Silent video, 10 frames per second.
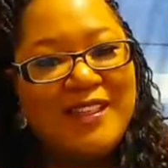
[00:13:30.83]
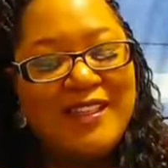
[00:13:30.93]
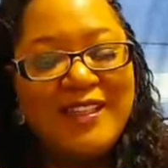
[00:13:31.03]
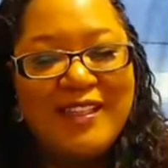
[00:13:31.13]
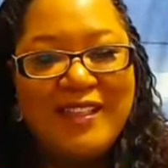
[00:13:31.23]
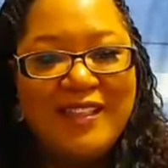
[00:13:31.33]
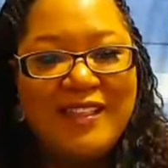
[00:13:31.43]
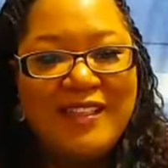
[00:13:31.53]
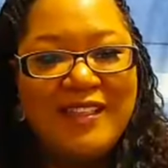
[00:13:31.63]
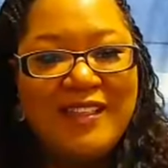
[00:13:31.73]

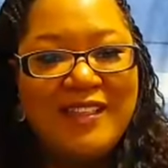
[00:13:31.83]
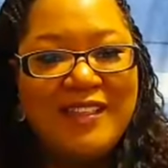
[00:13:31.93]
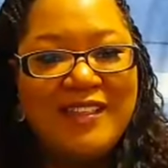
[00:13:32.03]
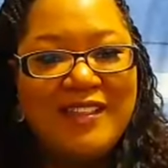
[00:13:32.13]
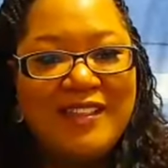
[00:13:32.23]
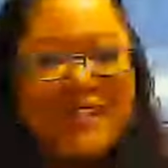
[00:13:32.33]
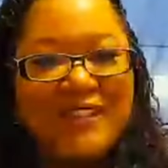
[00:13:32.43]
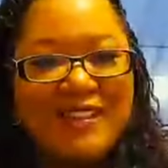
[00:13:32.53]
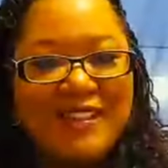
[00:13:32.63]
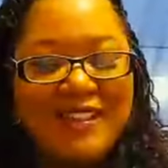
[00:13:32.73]

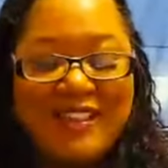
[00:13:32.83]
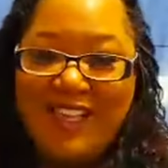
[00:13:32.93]
The person shown says nothing.